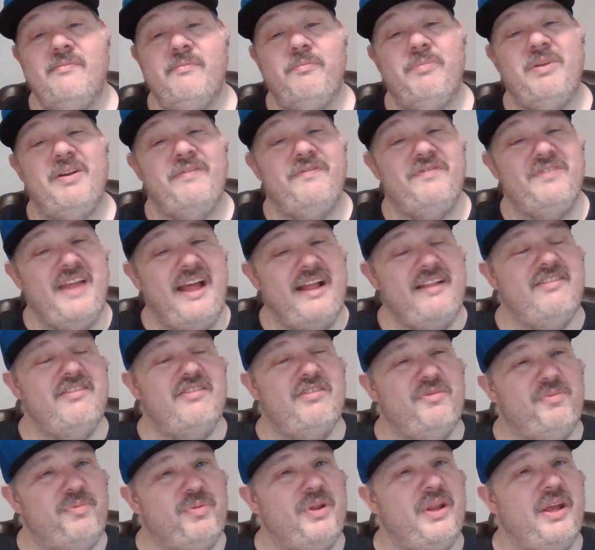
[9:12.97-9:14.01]
But if that
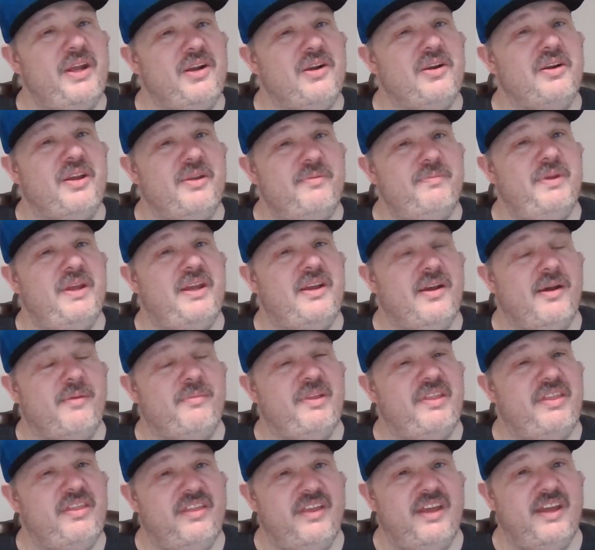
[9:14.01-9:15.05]
splitter can become
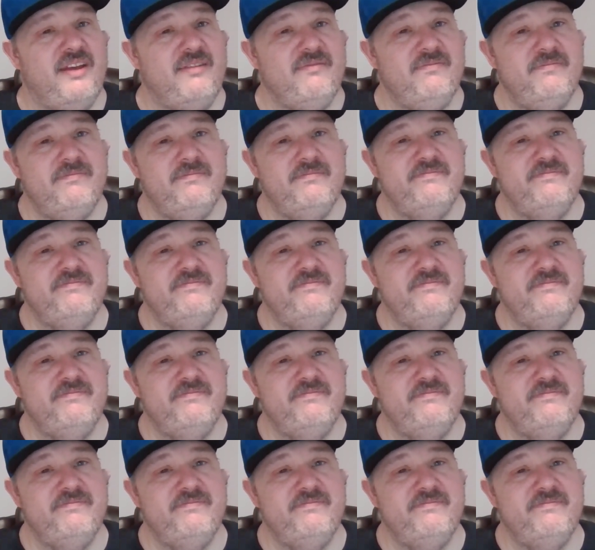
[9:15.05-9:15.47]
a thing,